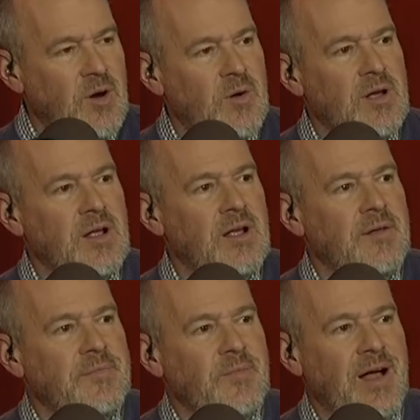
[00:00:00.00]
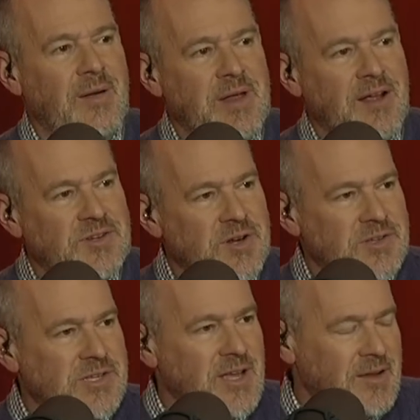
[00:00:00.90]
So best in the world. Well, I mean, I
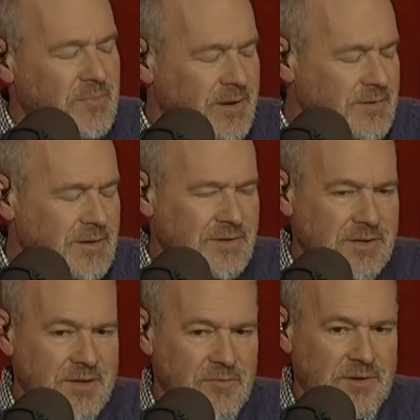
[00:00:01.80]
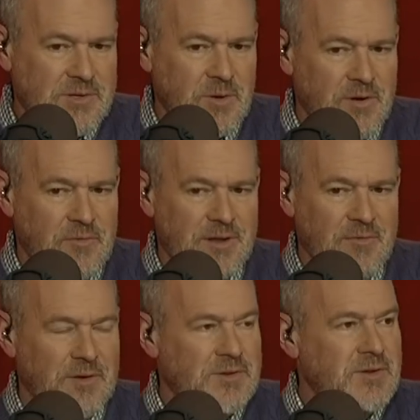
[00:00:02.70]
should ski, but that's a different story for
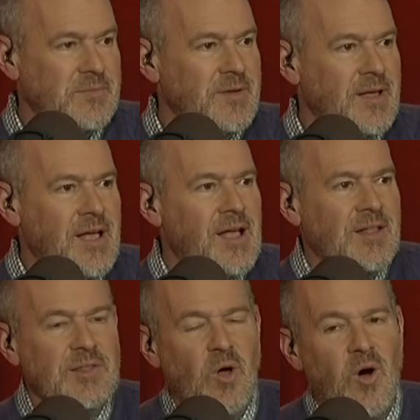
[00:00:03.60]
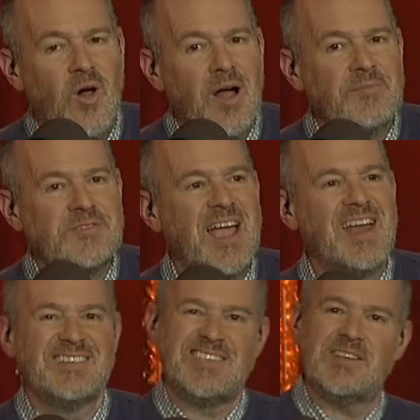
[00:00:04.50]
different. It's dangerous, Rich. All I'm
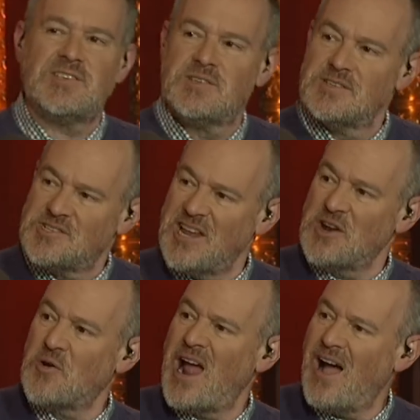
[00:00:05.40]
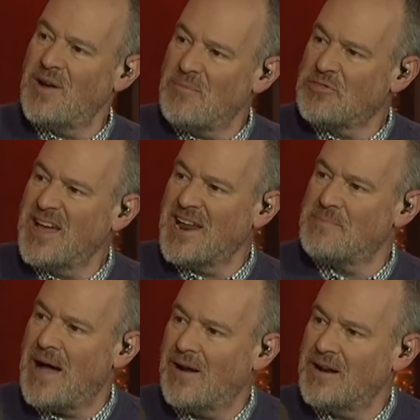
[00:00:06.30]
saying is this: sitting around, I'm
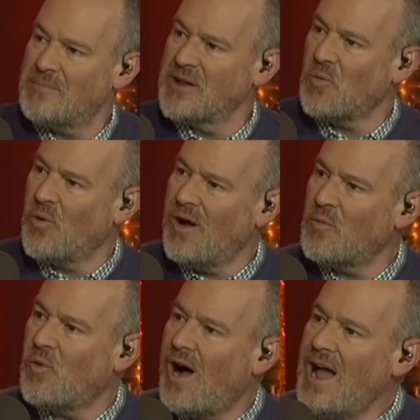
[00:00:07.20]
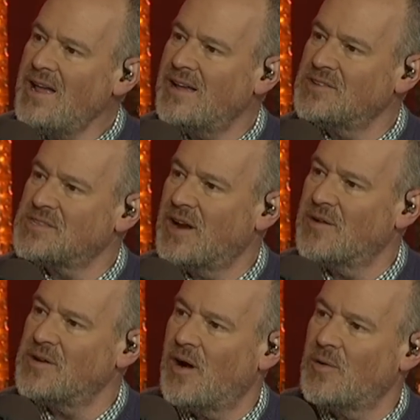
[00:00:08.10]
thinking about it. I'm like, what? Why is
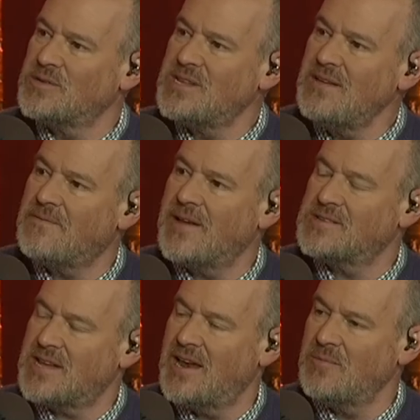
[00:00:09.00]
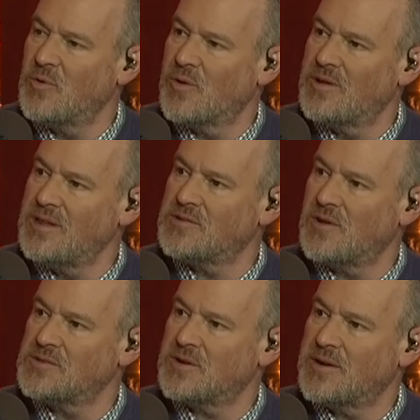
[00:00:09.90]
there no defense anymore in these
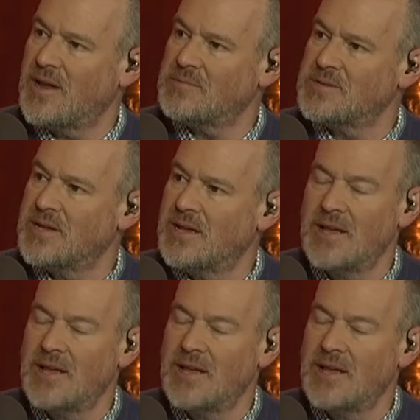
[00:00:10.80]
All Star games?